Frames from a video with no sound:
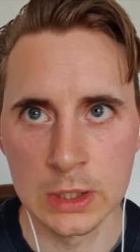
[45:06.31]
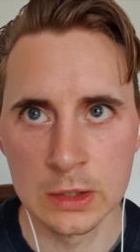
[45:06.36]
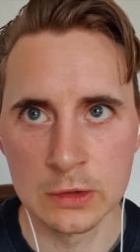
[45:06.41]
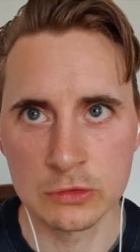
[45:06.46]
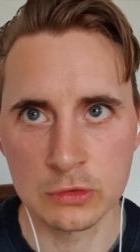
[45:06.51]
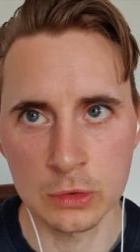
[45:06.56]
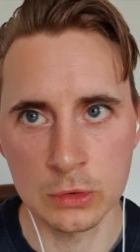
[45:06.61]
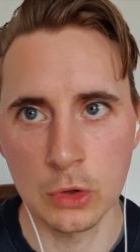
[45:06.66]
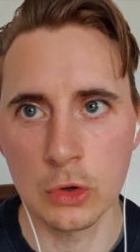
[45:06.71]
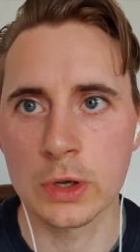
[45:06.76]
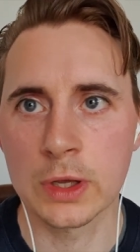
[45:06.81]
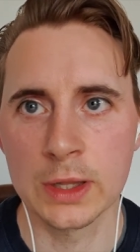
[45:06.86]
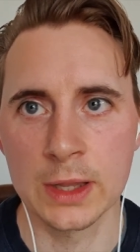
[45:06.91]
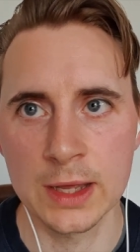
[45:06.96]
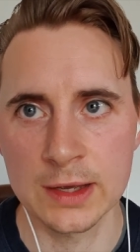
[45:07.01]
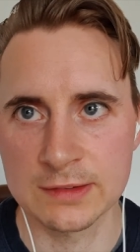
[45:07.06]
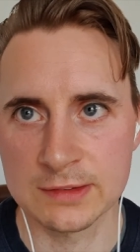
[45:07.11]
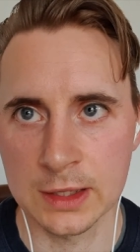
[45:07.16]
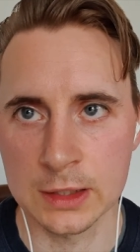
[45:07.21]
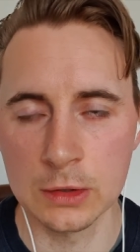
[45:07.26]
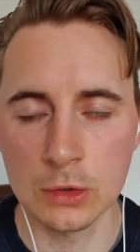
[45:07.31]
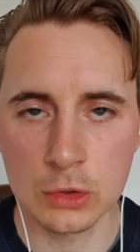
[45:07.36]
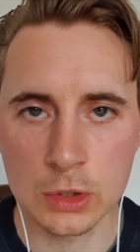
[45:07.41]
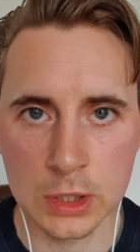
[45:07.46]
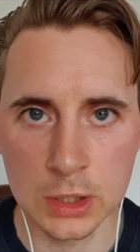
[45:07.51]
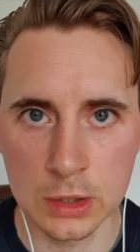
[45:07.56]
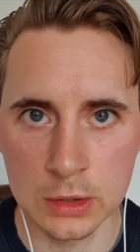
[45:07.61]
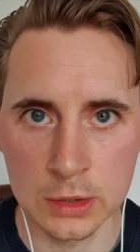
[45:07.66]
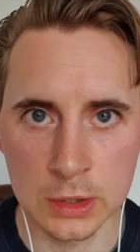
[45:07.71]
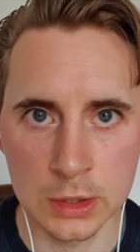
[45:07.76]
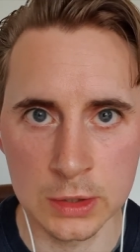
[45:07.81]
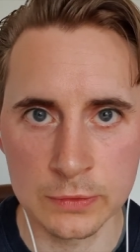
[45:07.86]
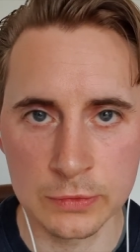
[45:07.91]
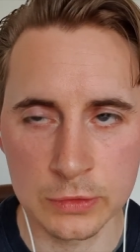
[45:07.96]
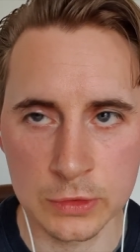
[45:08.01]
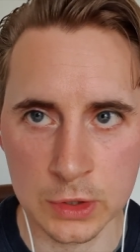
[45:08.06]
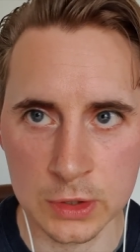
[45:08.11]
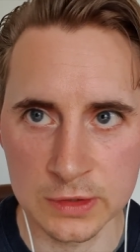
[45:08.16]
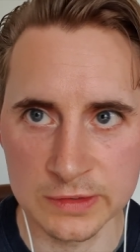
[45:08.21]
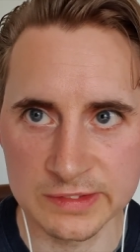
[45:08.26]
So looking, like I said, looking at the,
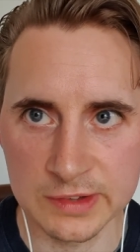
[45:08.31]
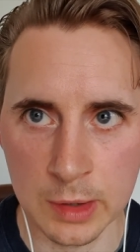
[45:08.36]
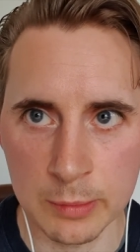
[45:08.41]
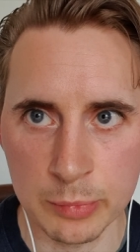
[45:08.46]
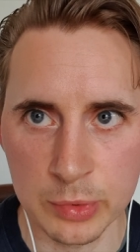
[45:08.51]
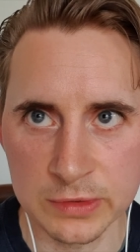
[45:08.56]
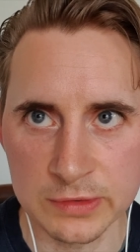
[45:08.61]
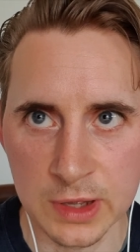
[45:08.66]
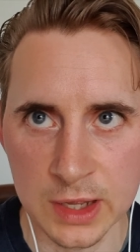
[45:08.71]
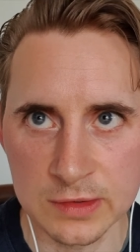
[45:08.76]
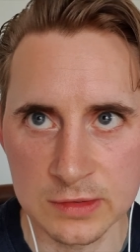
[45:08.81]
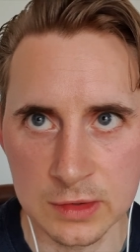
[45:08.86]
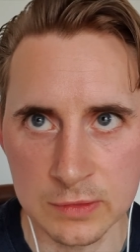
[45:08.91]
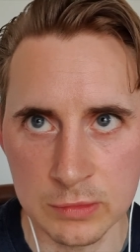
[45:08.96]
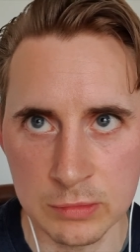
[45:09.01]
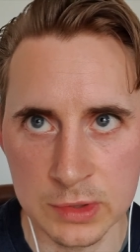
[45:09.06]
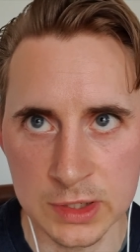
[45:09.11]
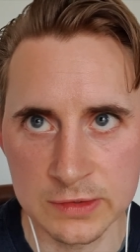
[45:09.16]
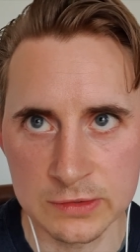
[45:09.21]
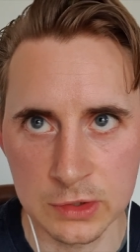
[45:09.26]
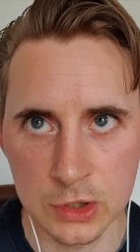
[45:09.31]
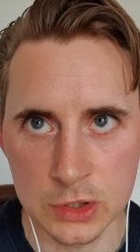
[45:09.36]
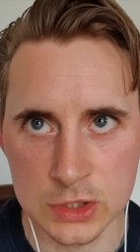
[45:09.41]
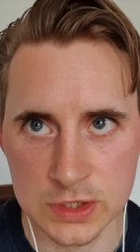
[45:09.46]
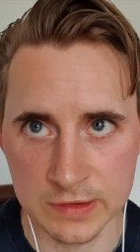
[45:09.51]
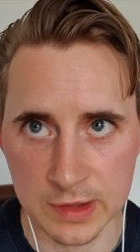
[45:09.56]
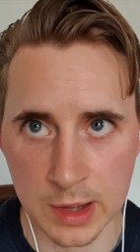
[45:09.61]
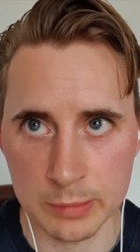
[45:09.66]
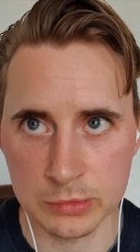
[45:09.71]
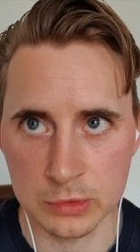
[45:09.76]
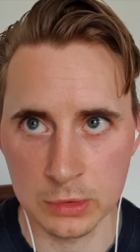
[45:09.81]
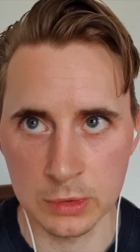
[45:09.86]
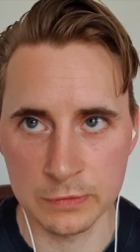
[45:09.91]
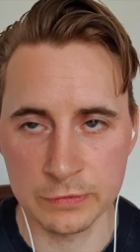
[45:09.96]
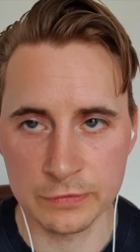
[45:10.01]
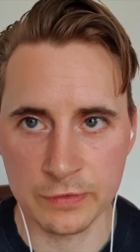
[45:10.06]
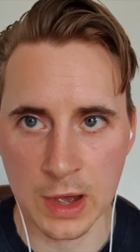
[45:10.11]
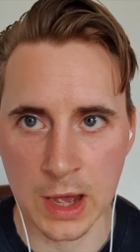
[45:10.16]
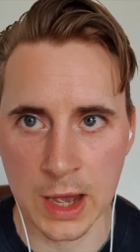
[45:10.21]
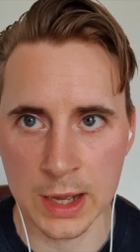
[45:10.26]
the contemporary scientific research is absolutely
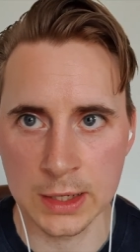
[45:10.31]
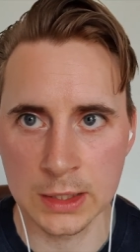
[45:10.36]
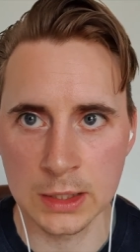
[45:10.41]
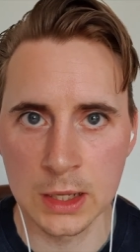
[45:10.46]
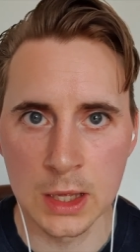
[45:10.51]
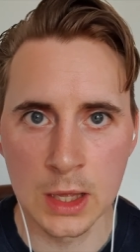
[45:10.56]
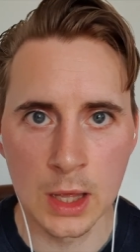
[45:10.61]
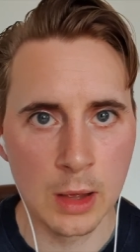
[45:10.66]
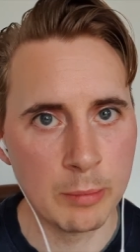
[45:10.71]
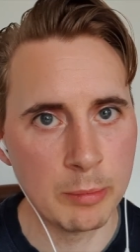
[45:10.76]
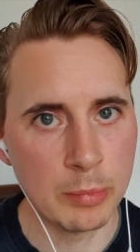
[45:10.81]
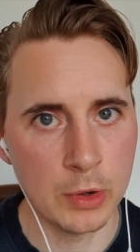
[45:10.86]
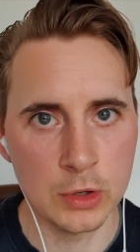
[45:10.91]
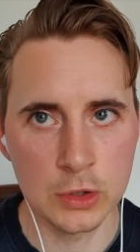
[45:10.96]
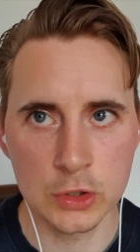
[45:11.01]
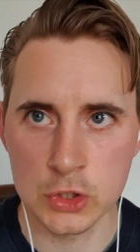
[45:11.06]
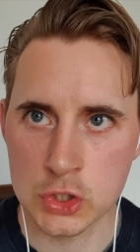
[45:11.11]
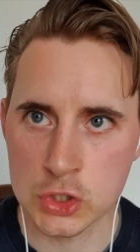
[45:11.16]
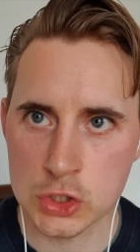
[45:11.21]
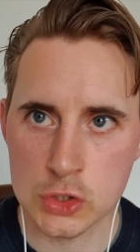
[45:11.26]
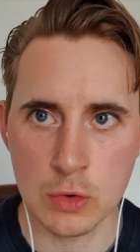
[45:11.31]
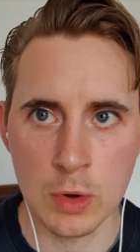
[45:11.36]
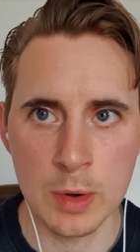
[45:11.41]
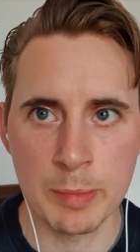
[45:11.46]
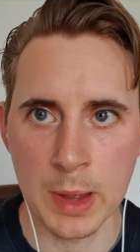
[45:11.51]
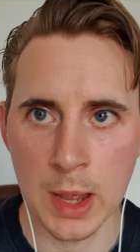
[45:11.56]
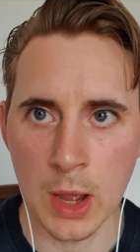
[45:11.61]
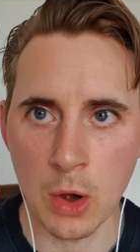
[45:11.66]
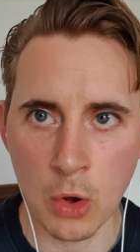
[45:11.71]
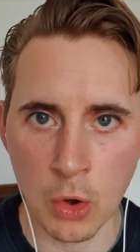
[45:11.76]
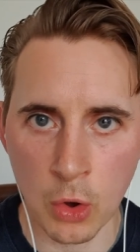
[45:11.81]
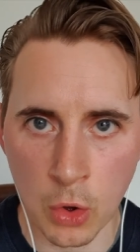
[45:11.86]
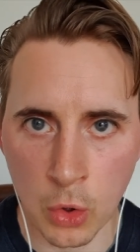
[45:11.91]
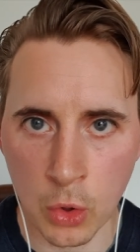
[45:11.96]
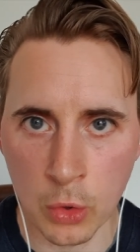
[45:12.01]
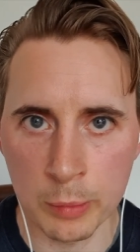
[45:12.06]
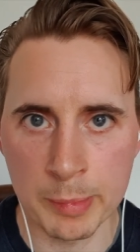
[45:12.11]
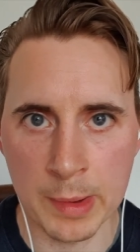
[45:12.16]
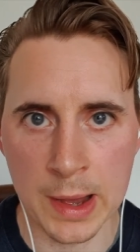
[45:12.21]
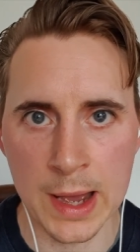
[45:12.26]
fine, but strip it
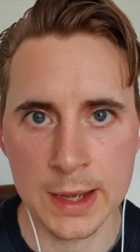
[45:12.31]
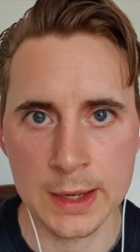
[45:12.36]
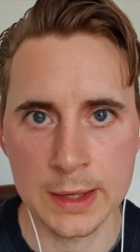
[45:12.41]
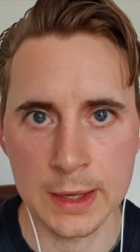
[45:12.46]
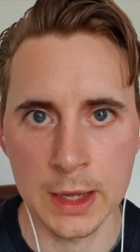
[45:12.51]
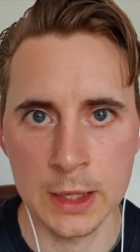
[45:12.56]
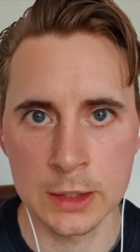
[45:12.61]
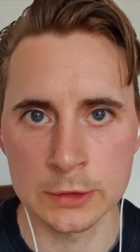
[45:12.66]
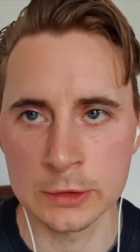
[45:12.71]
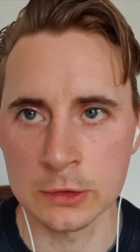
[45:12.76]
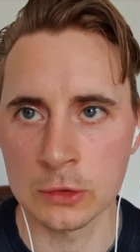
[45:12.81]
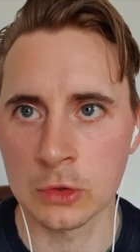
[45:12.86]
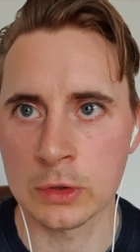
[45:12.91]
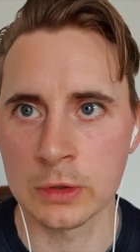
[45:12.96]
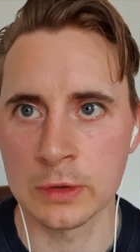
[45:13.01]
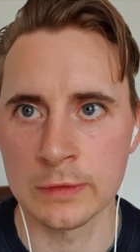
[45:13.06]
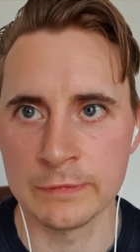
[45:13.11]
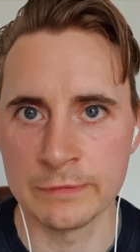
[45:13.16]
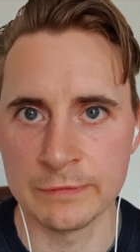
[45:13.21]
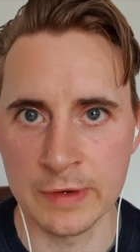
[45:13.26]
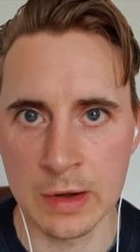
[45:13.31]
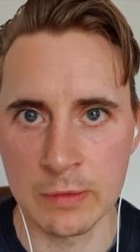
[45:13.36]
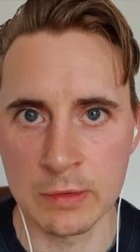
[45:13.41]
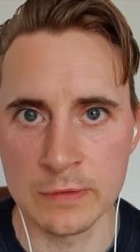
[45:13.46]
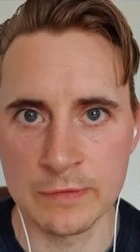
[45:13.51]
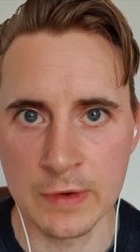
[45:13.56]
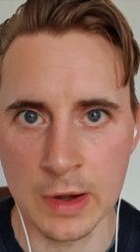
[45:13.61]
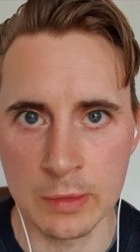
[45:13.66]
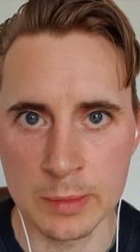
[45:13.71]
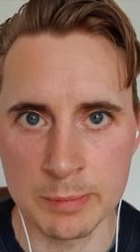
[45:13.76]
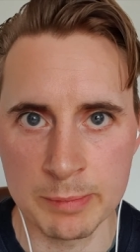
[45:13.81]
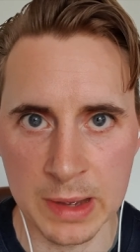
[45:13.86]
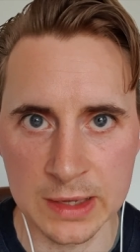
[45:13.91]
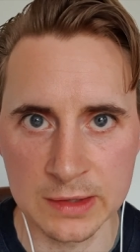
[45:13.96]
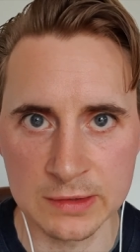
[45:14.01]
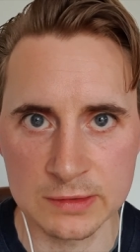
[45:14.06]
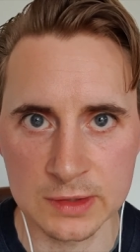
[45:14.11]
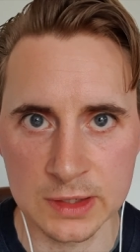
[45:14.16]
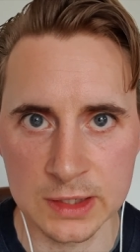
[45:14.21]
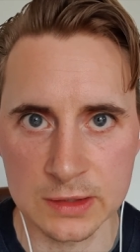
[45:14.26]
all back and look at the very, very
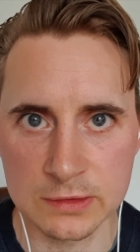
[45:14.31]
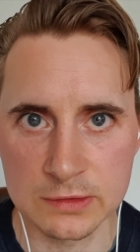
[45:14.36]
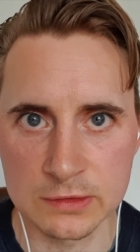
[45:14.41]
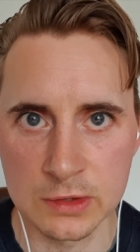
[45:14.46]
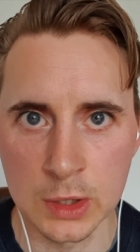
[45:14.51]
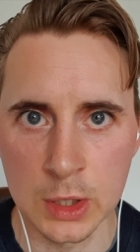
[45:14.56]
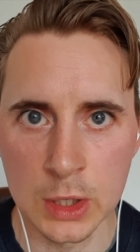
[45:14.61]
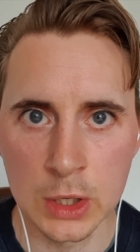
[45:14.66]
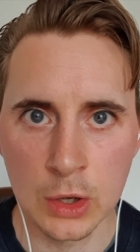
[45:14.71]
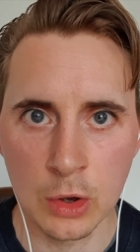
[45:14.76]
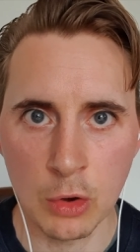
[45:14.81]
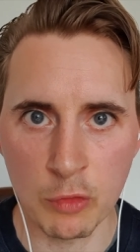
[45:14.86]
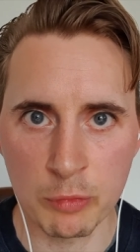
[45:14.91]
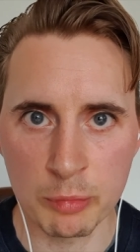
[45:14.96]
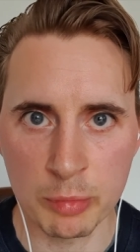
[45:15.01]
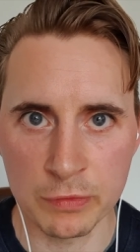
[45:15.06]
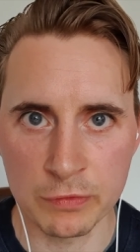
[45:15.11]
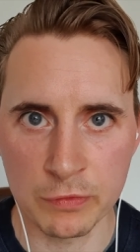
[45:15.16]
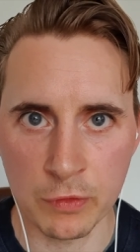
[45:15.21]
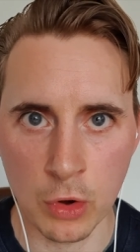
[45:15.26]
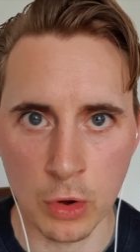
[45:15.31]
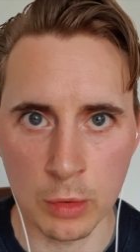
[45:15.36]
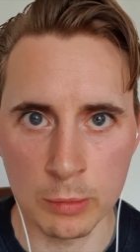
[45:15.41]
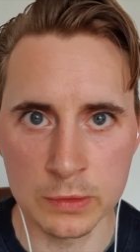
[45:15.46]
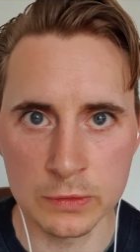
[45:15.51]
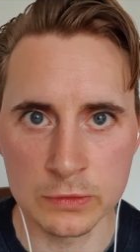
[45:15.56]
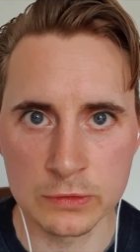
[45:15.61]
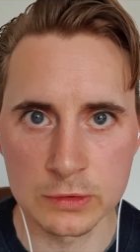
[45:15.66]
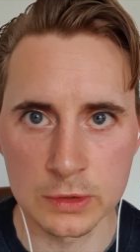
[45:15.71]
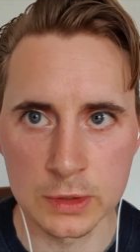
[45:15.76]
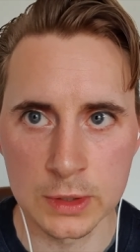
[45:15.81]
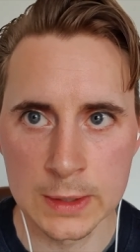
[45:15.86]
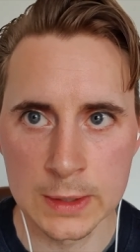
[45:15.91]
basics of performance